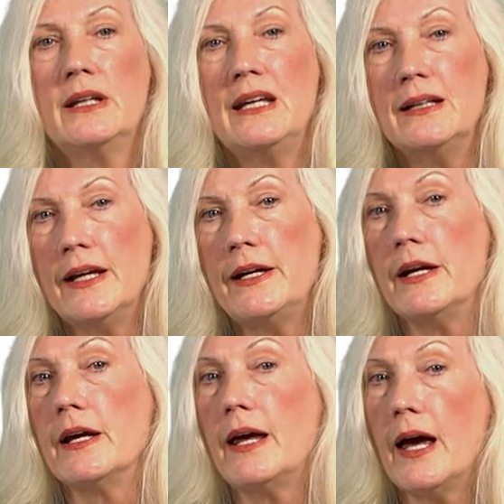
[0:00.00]

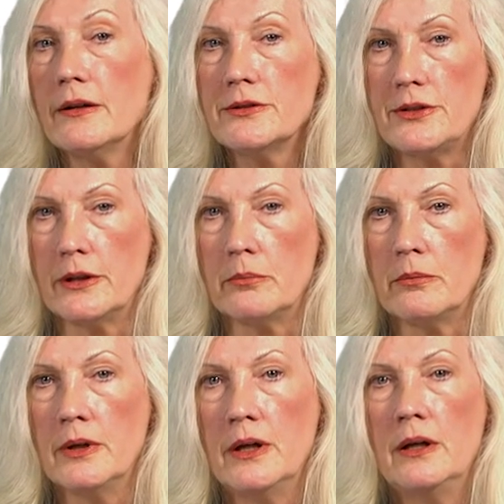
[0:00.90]
chelating
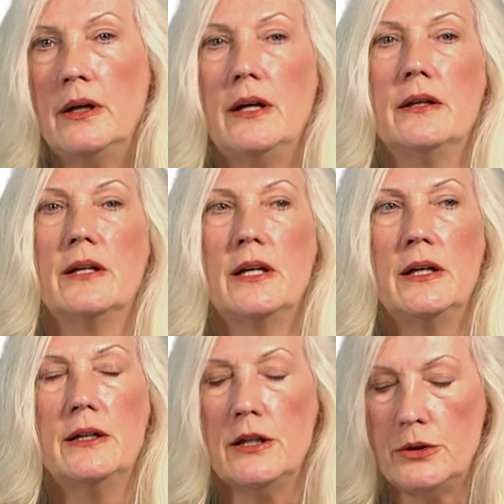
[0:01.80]
calcium in the
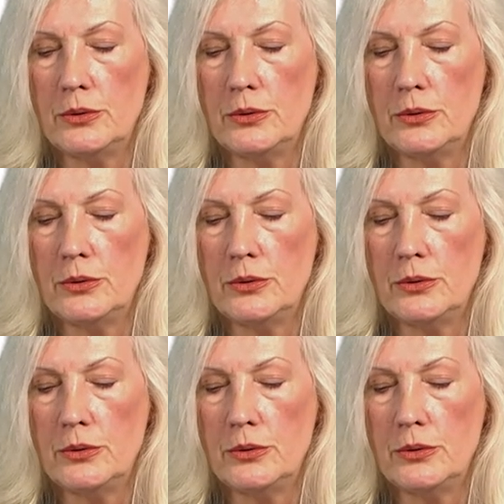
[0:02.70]
kidney